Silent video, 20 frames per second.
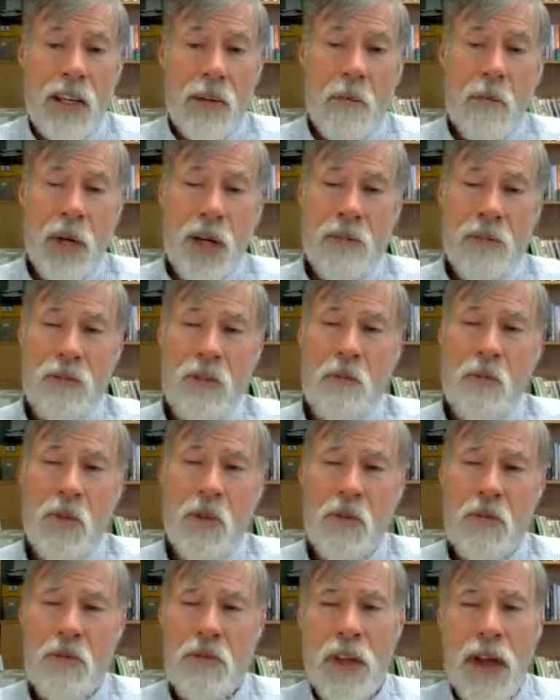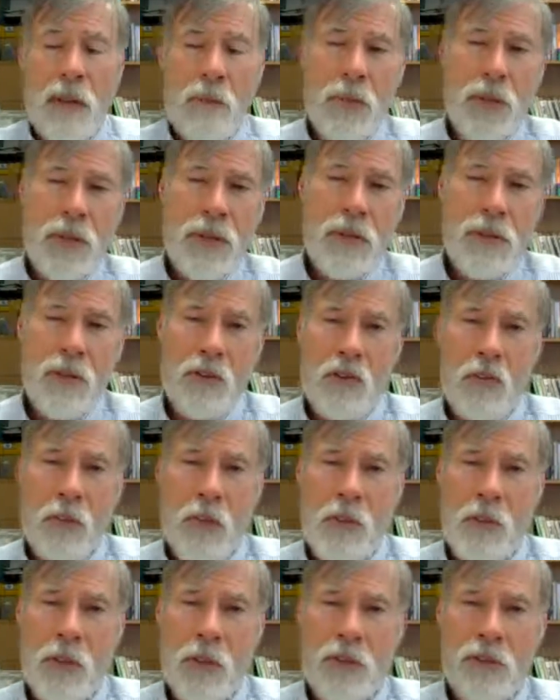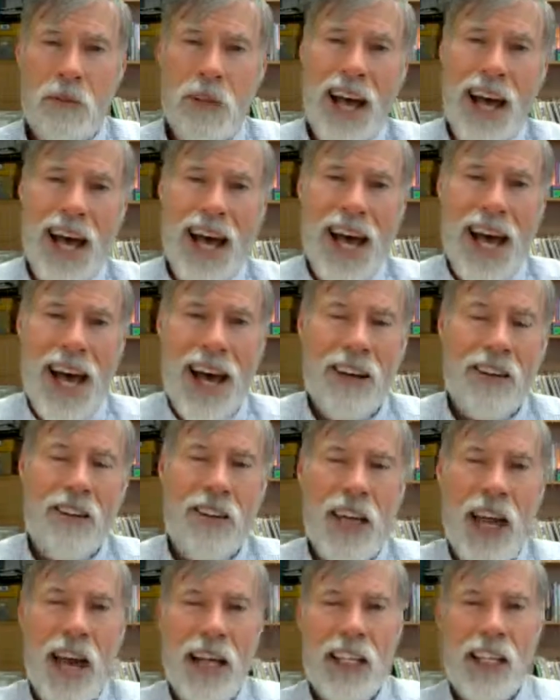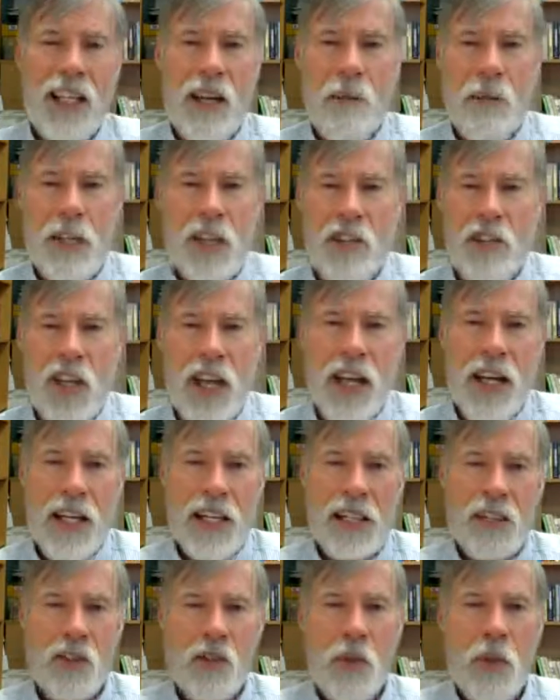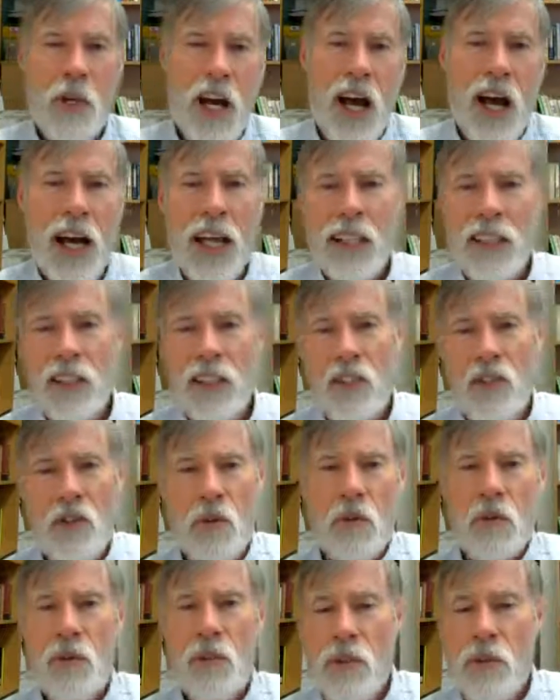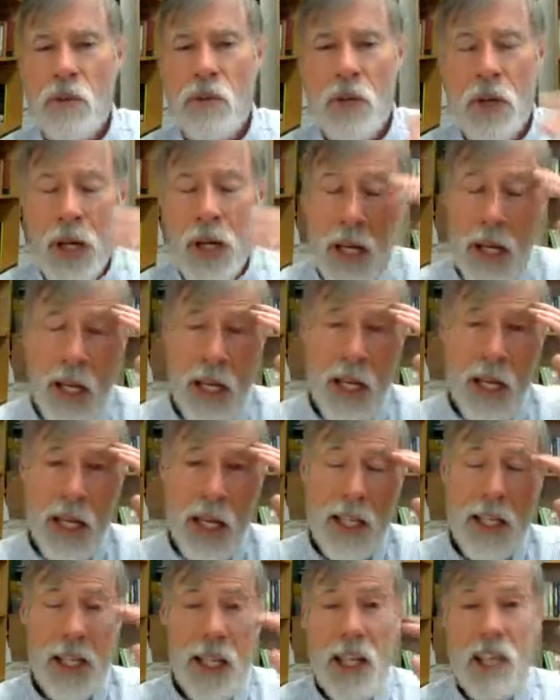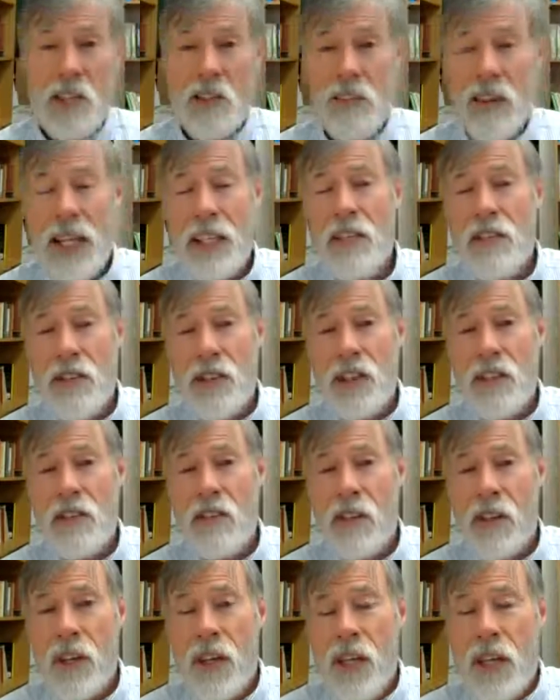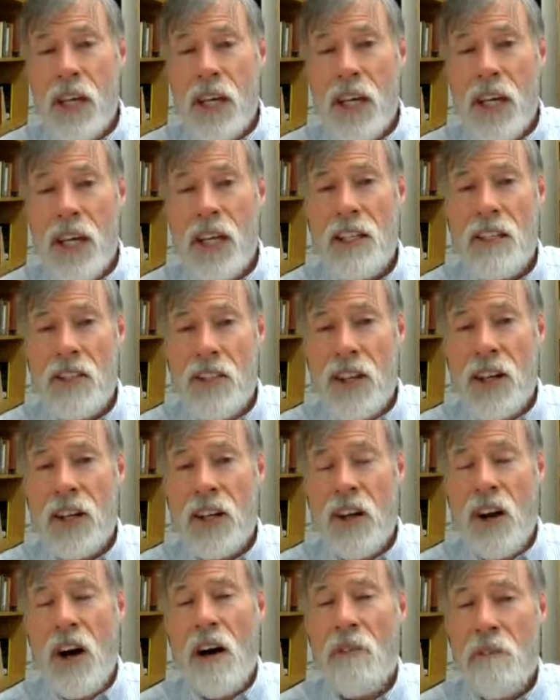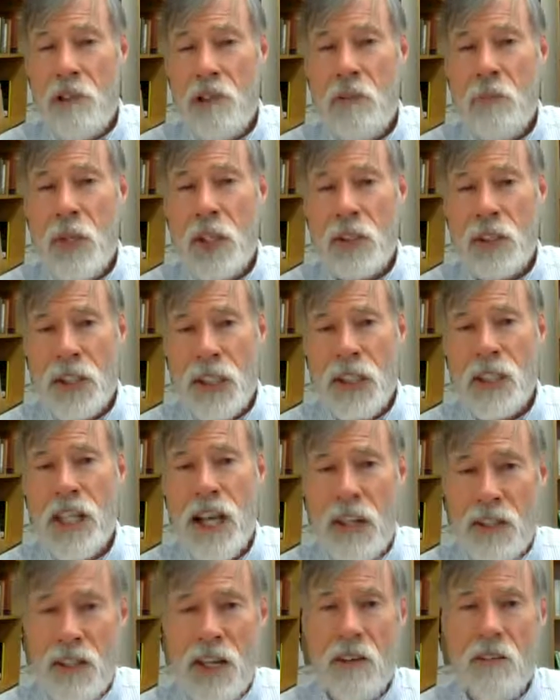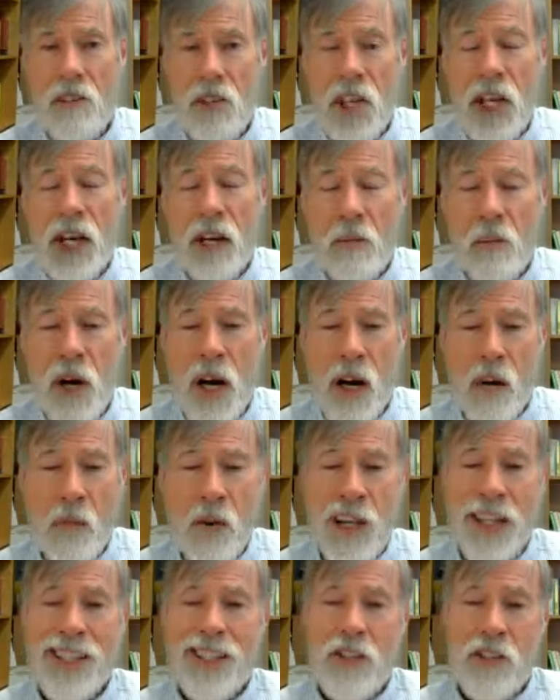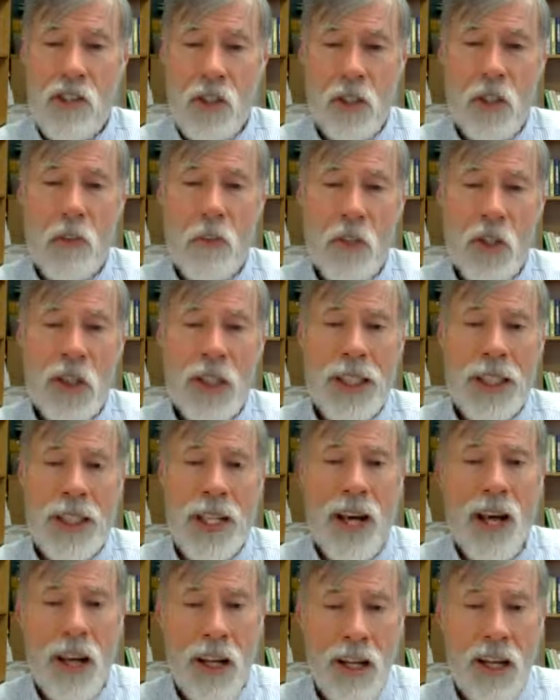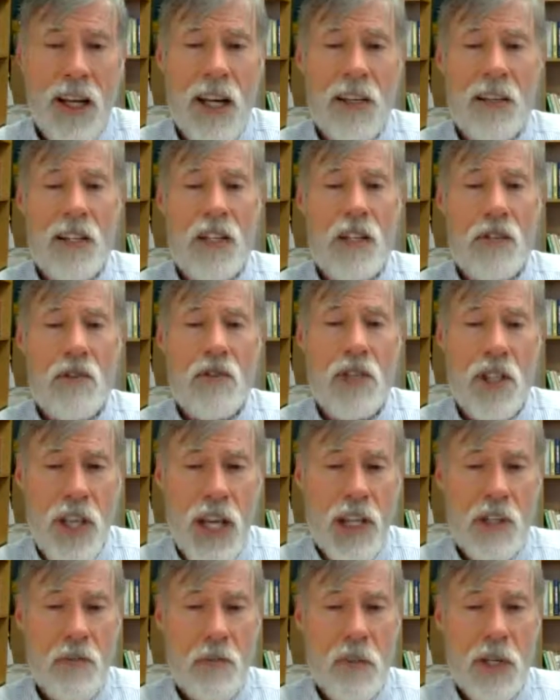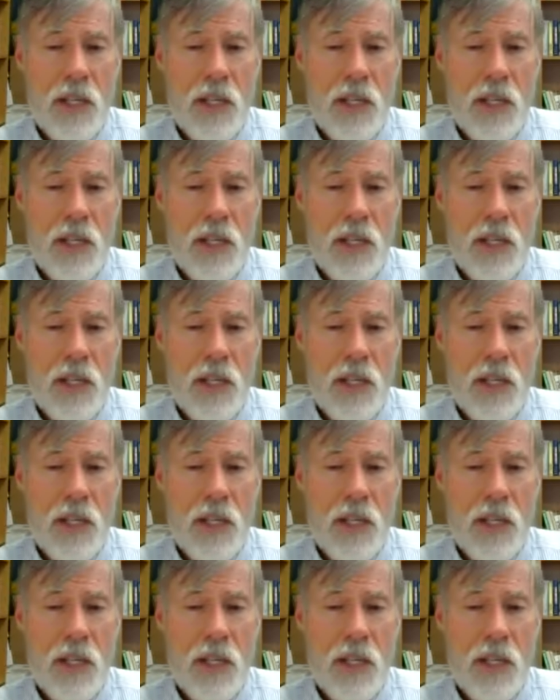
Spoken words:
But if you move those people out of the academic setting to an island or to, in the case of NCs, it's in an office building in downtown Santa Barbara. It is deliberately not on the UCSB